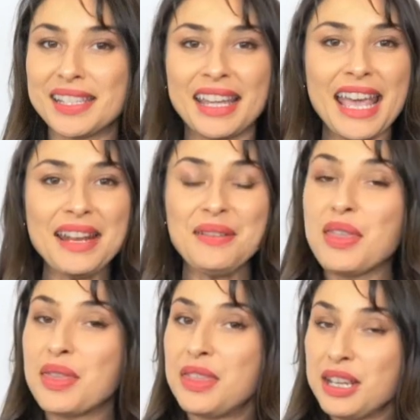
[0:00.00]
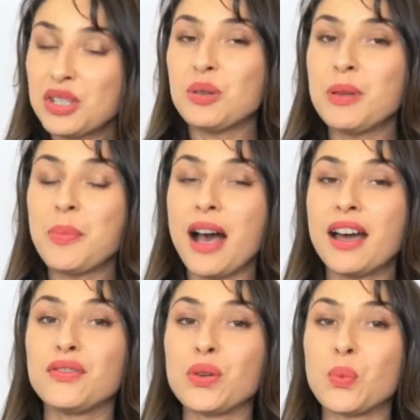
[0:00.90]
again, this should be
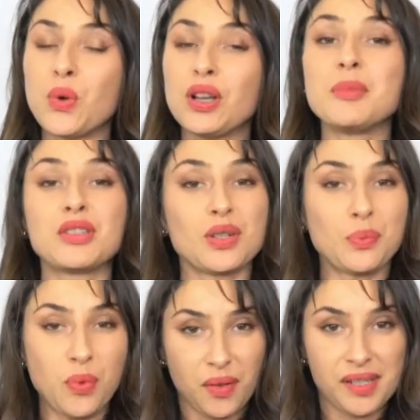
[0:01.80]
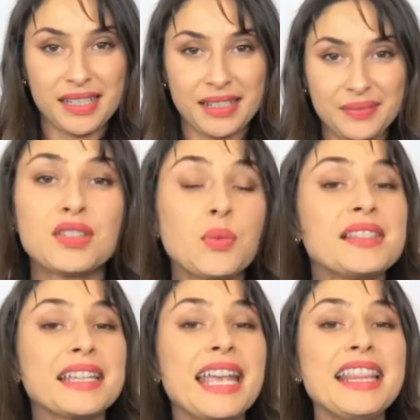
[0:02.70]
part of your workmanship warranty. So
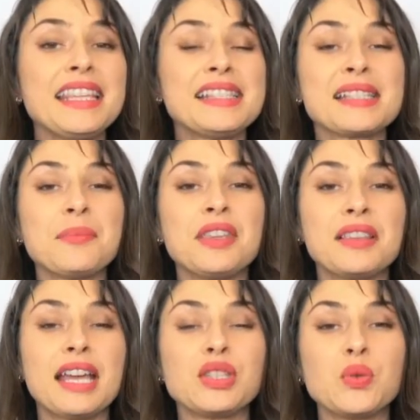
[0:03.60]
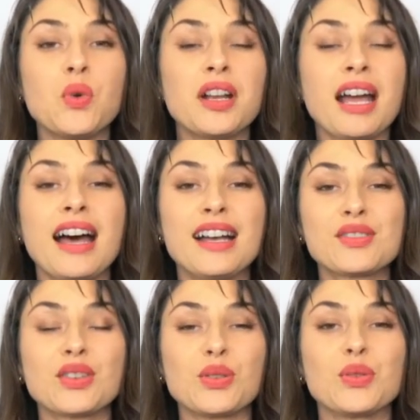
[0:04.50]
once again, this is something that you want to
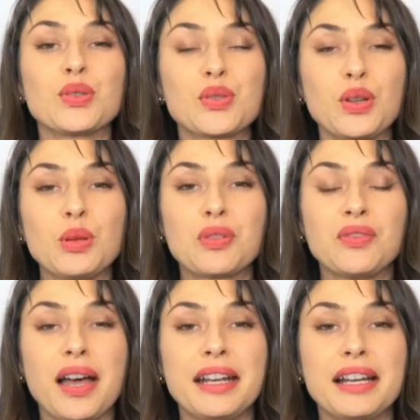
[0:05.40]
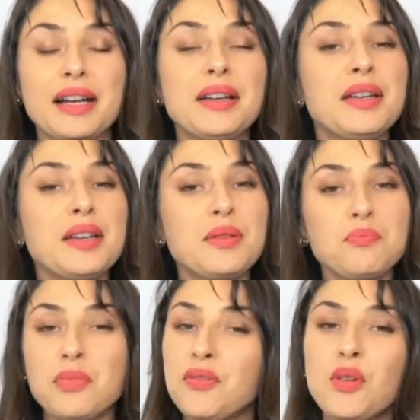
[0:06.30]
ask your solar provider
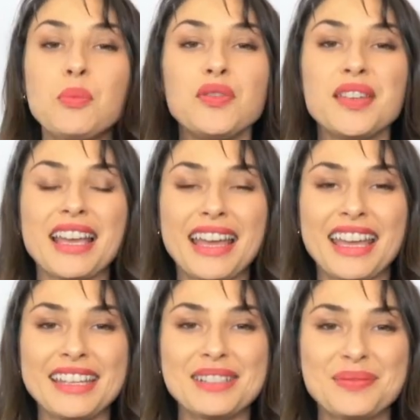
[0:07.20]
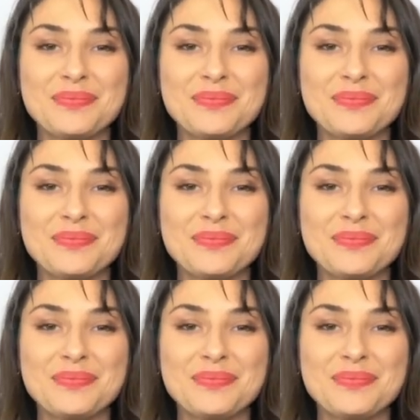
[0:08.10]
before moving ahead.